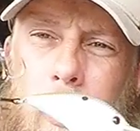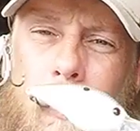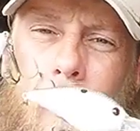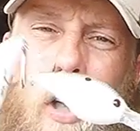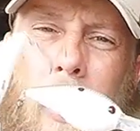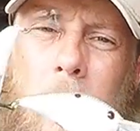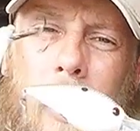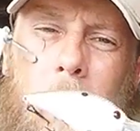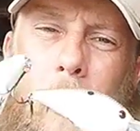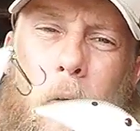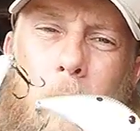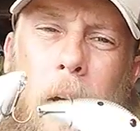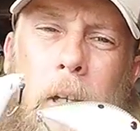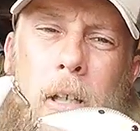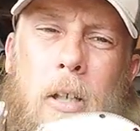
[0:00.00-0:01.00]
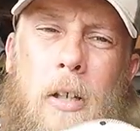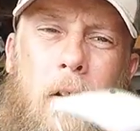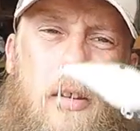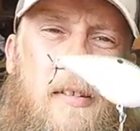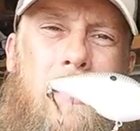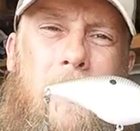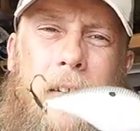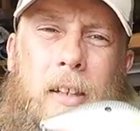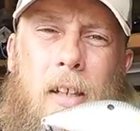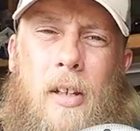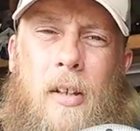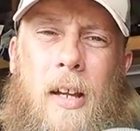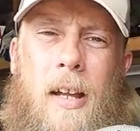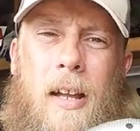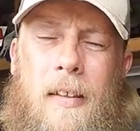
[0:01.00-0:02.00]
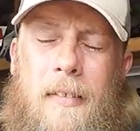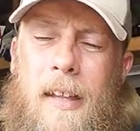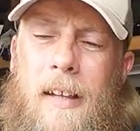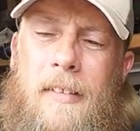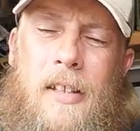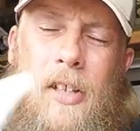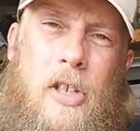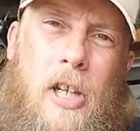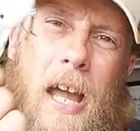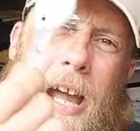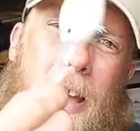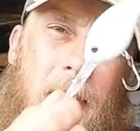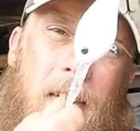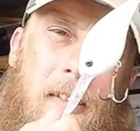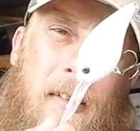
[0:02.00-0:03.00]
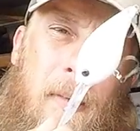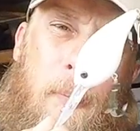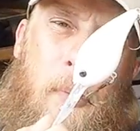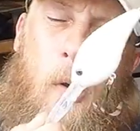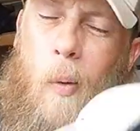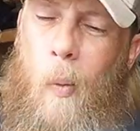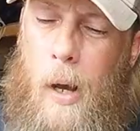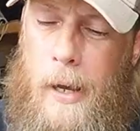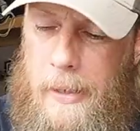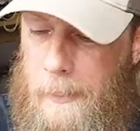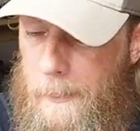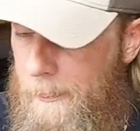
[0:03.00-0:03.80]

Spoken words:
2 different colors right here. This is a sexy shad. This is a pearl white.